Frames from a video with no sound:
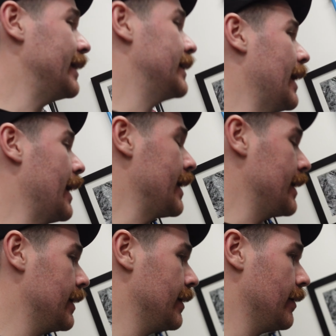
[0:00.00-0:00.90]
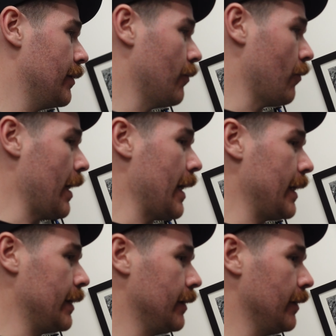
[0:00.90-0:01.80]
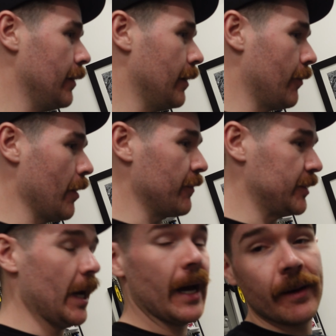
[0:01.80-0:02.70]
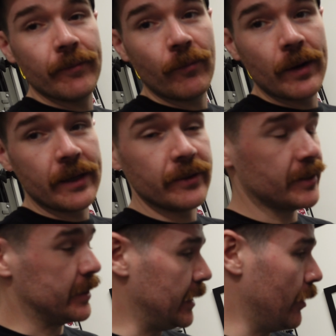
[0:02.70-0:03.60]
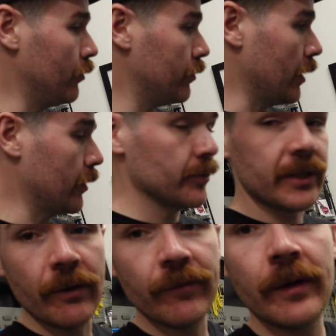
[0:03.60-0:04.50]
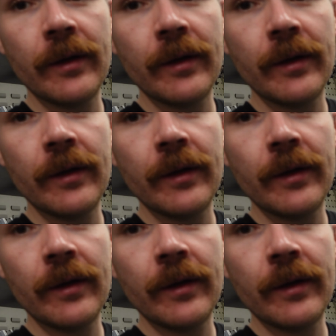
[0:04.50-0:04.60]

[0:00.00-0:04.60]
the day when I worked for Jam, we used to sell Kogel stuff,